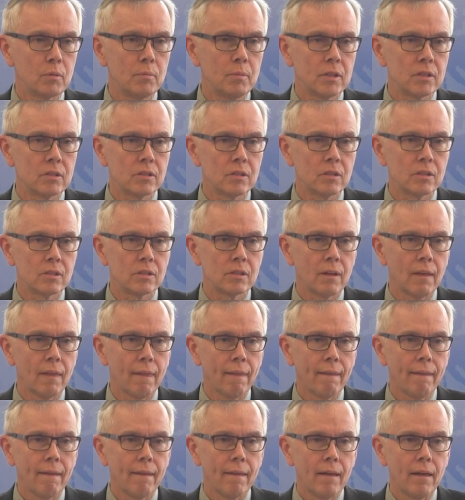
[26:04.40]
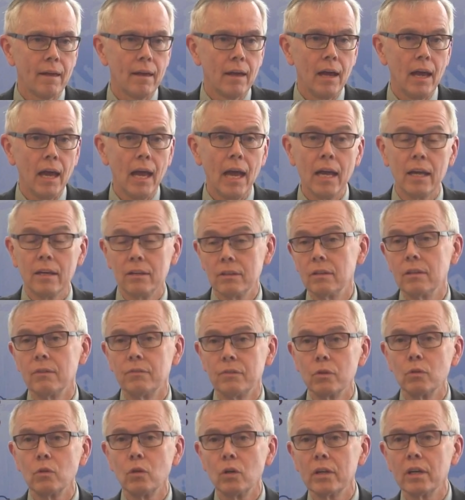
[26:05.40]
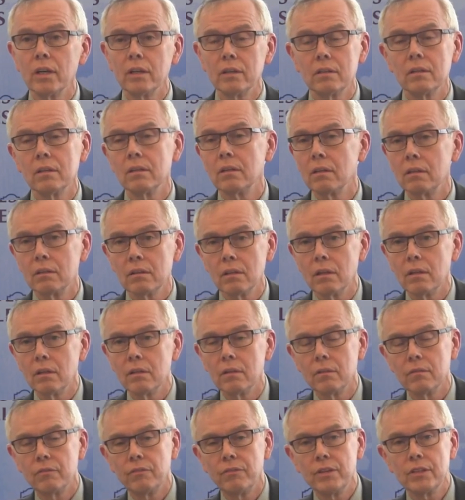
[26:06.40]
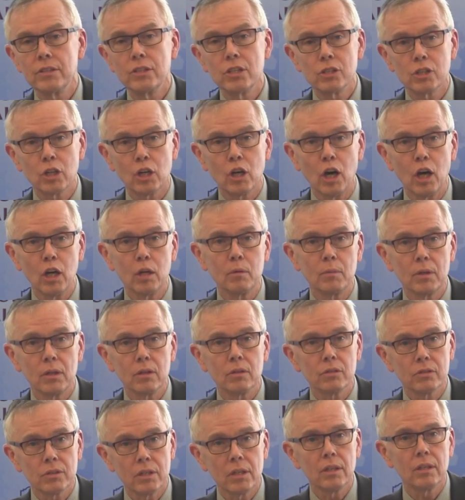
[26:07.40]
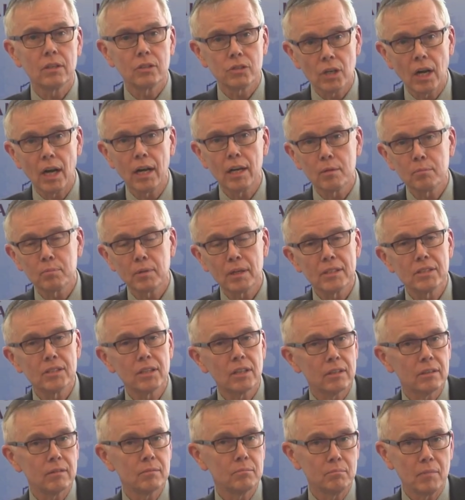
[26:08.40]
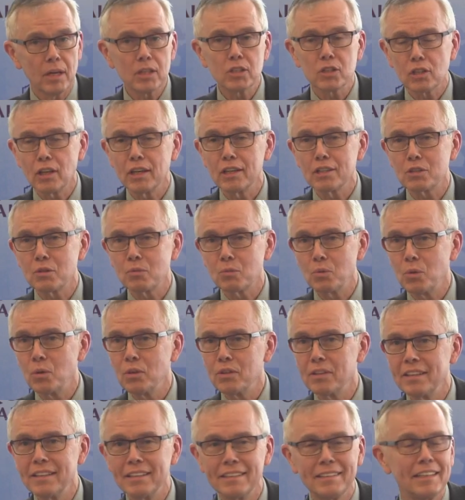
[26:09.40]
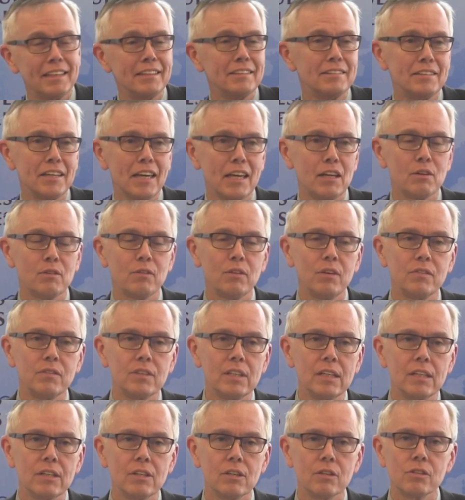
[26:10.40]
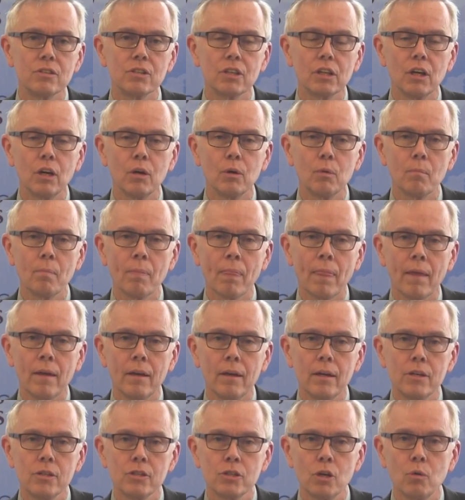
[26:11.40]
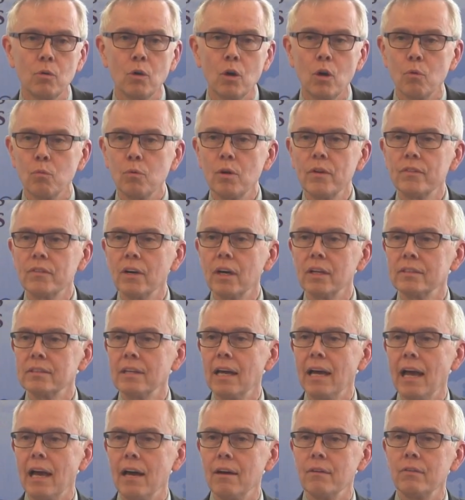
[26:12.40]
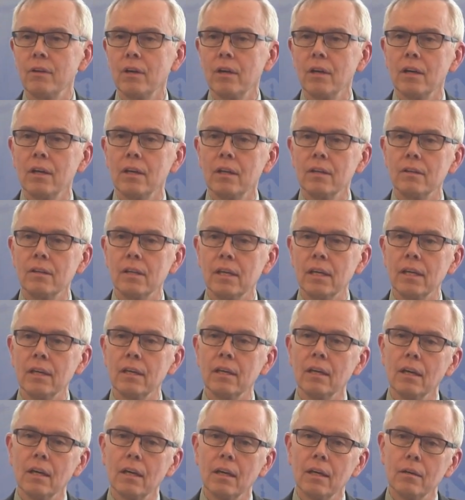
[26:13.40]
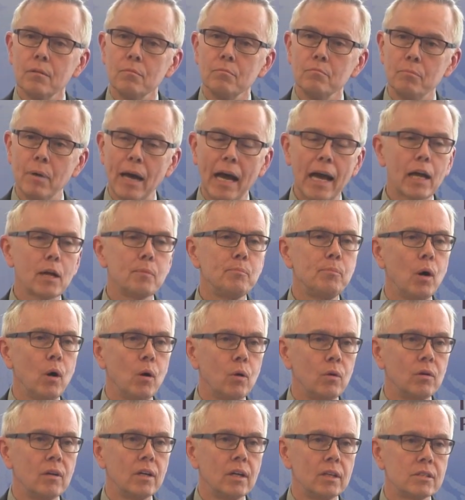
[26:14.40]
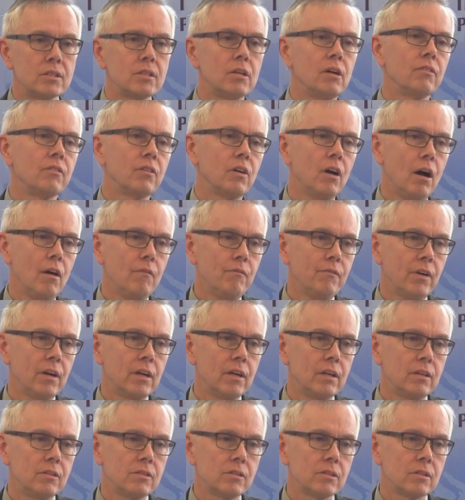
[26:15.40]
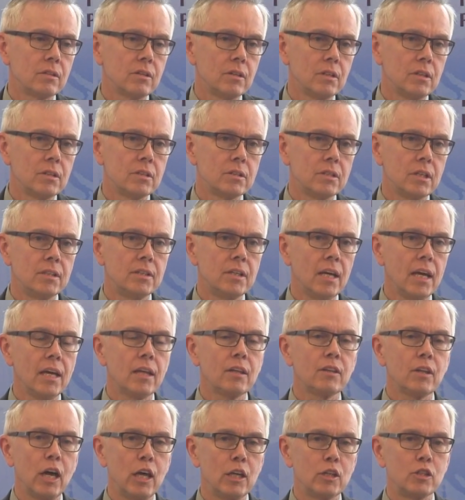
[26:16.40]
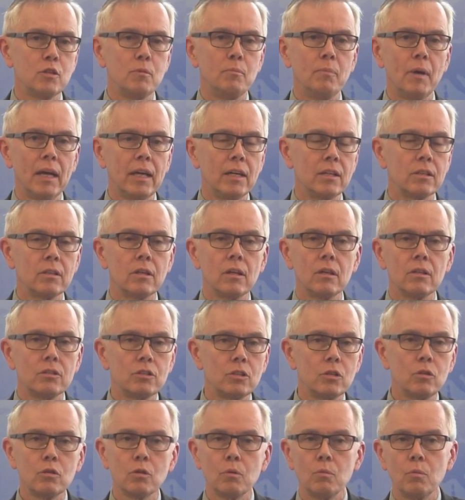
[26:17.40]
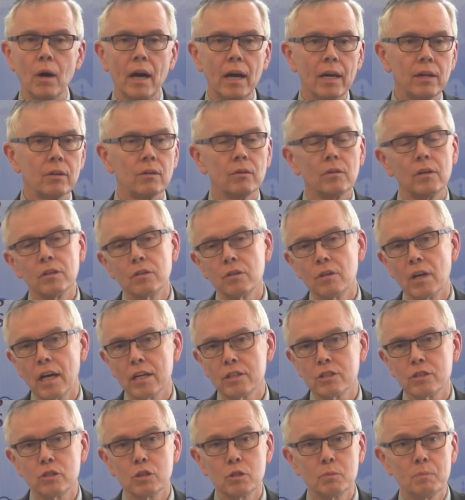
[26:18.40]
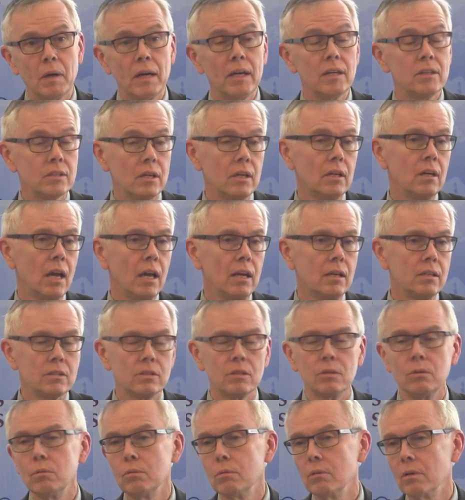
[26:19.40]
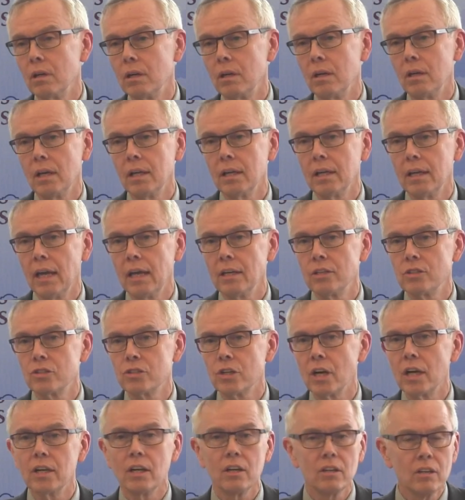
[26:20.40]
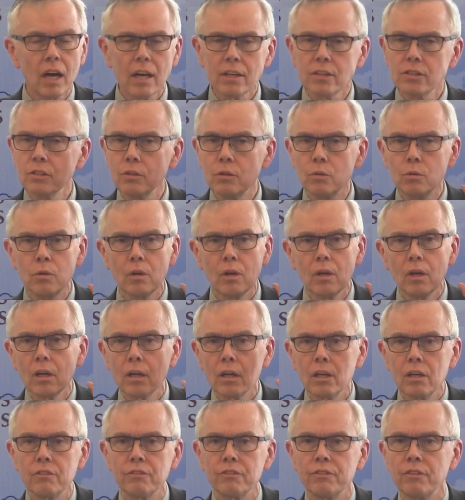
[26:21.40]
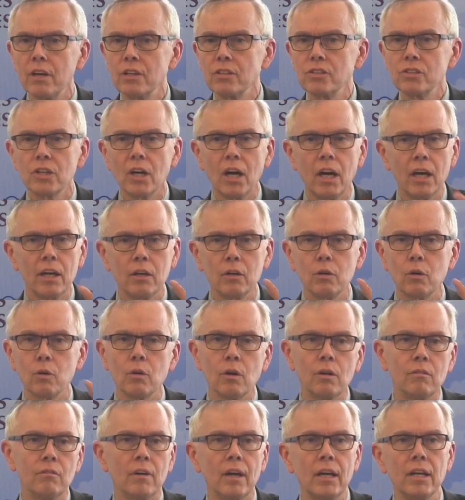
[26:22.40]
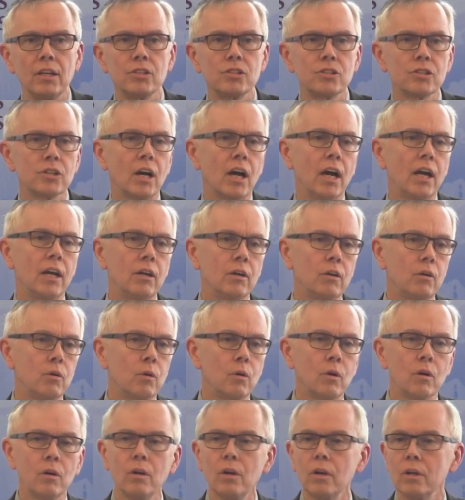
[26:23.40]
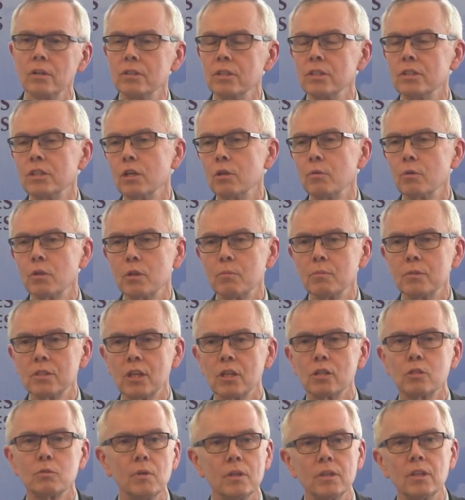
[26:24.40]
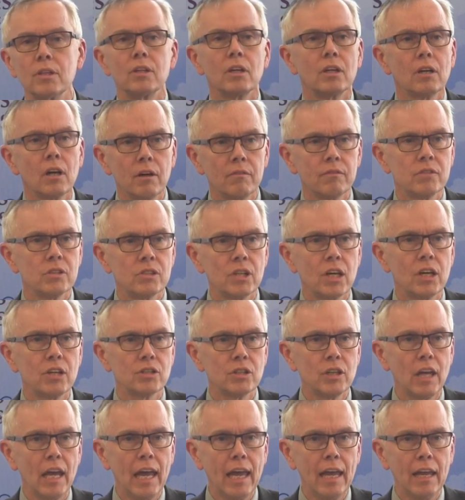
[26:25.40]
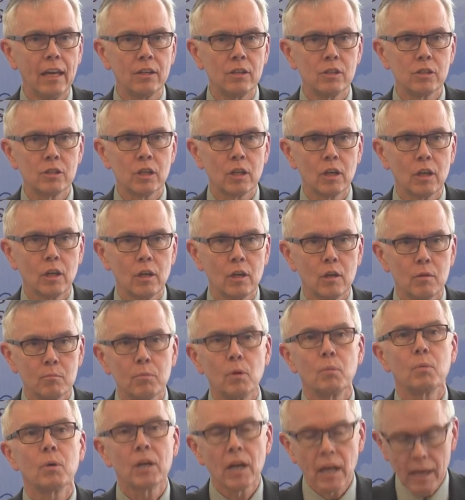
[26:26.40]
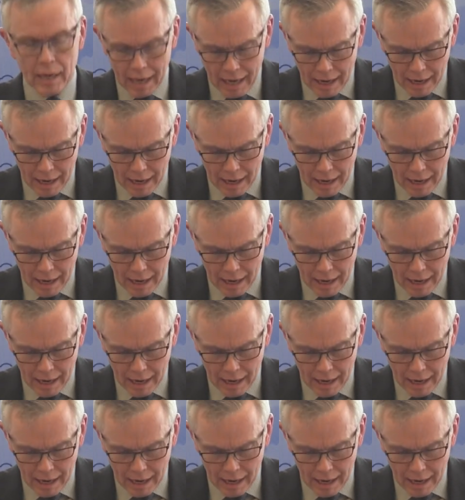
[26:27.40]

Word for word: with business. And if you look at uh, Fiji's economy, you'll see that China plays a much larger role than it did 10 or 15 years ago. So we've got to have the backbone and self-confidence to take that debate to the wider international space and, and to uh, engage China, not to confront China or enrage China or to deal with them in such a way that the conversation ends, but we've got to